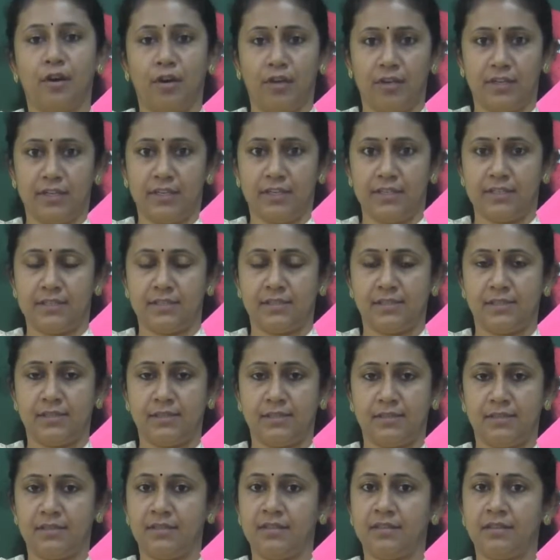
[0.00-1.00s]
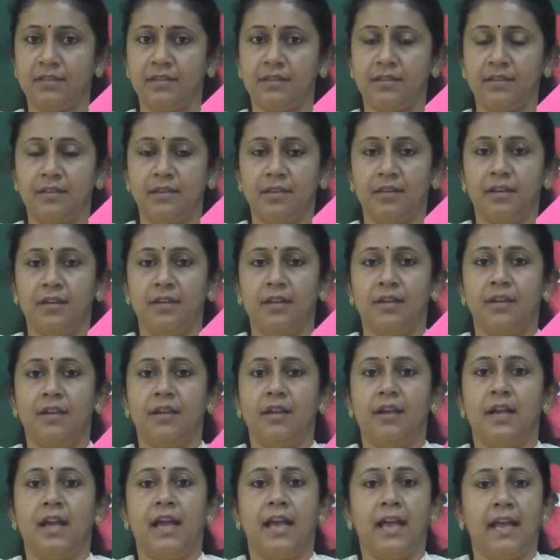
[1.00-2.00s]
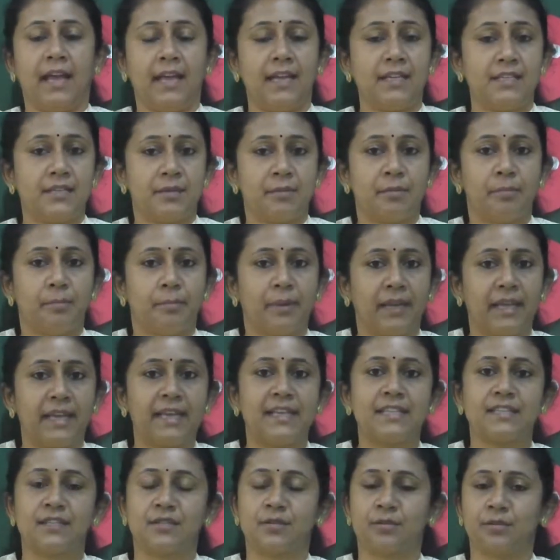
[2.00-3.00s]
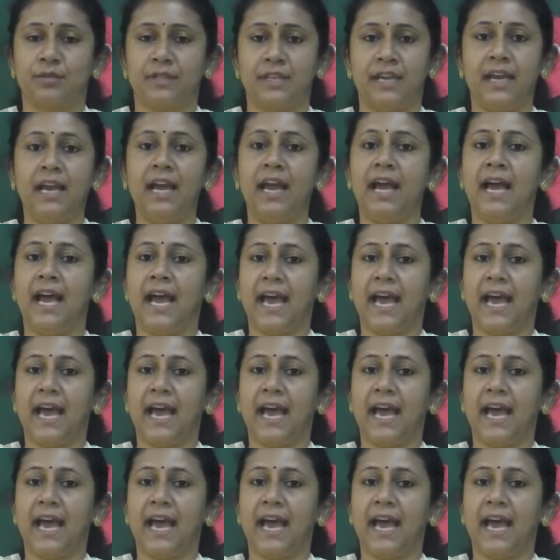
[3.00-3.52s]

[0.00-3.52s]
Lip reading: corners. And please do the